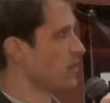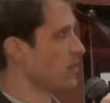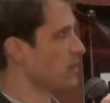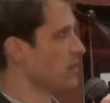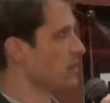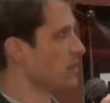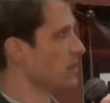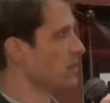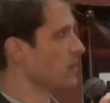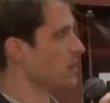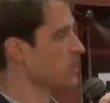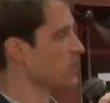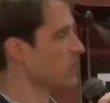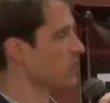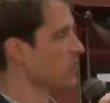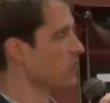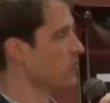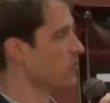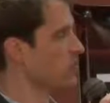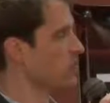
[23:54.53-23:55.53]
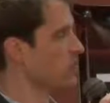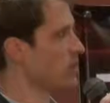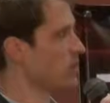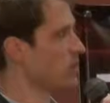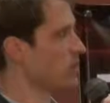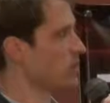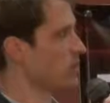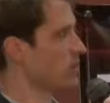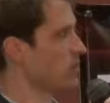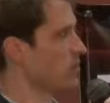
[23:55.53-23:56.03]
the assessment could be
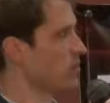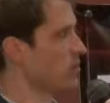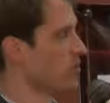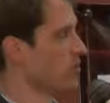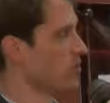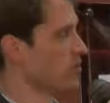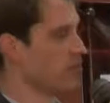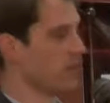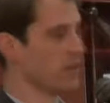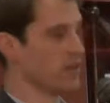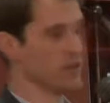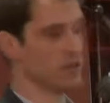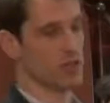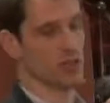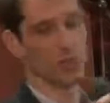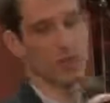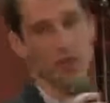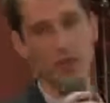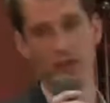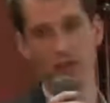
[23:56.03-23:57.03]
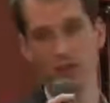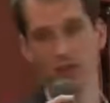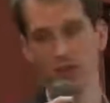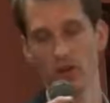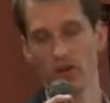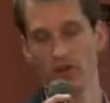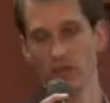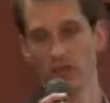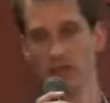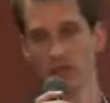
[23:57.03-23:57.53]
used as part of the energy planning
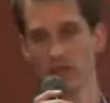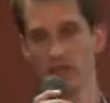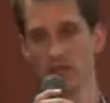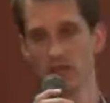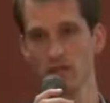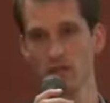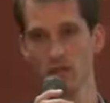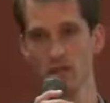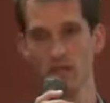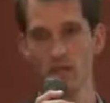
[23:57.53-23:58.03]
process,